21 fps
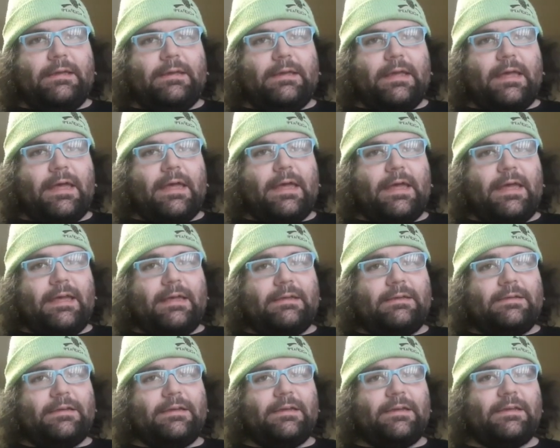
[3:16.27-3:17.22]
uh,
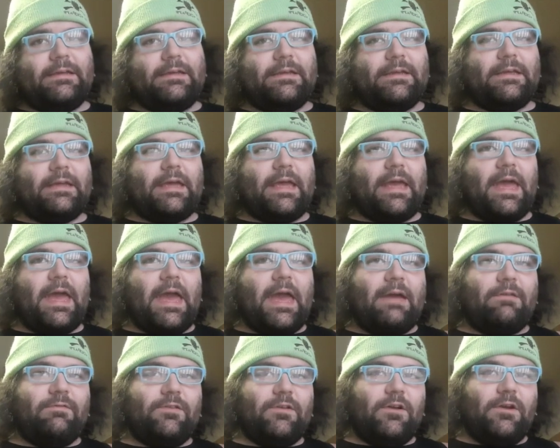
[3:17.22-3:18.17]

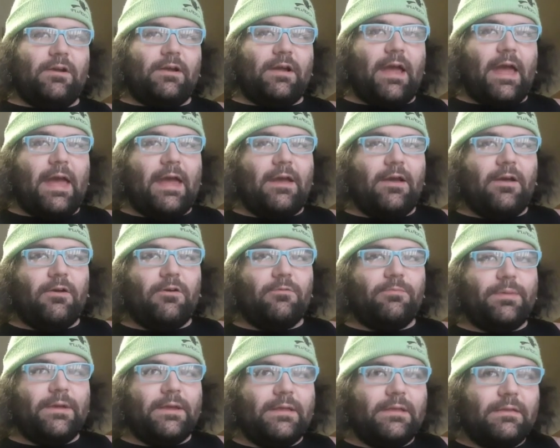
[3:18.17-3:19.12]
after I
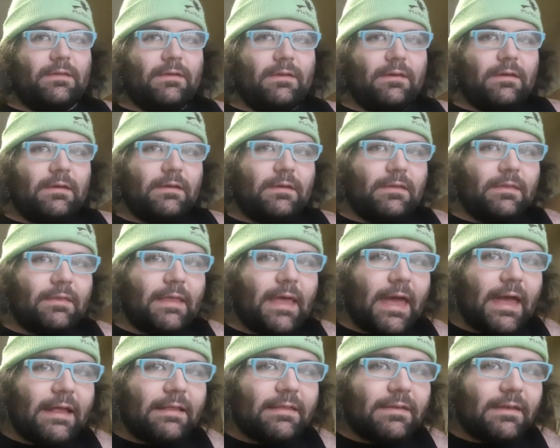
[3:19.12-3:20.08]
opened
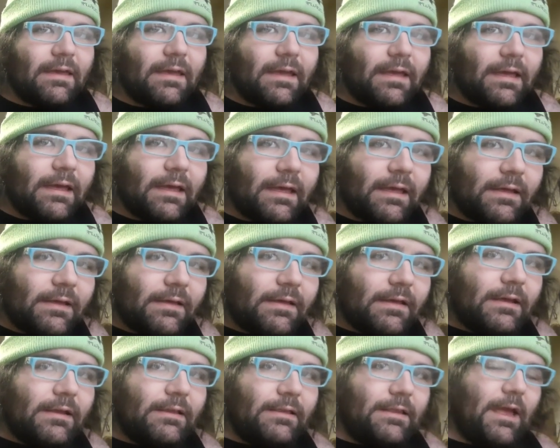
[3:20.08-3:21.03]
that uh,
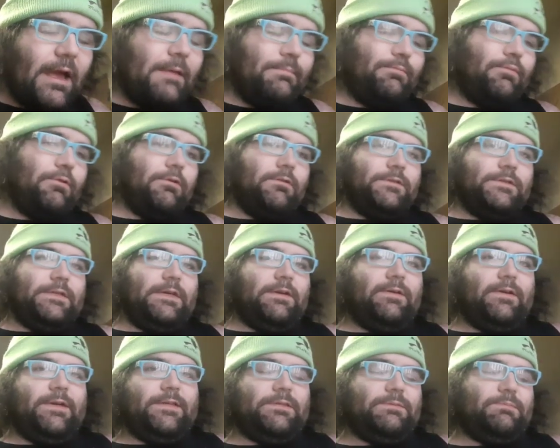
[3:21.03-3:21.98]
not Pro
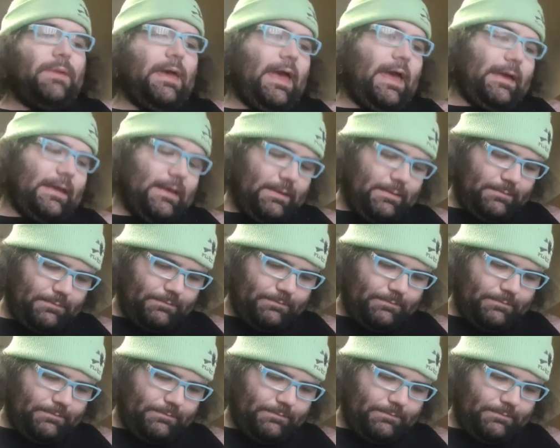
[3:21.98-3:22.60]
Series pack.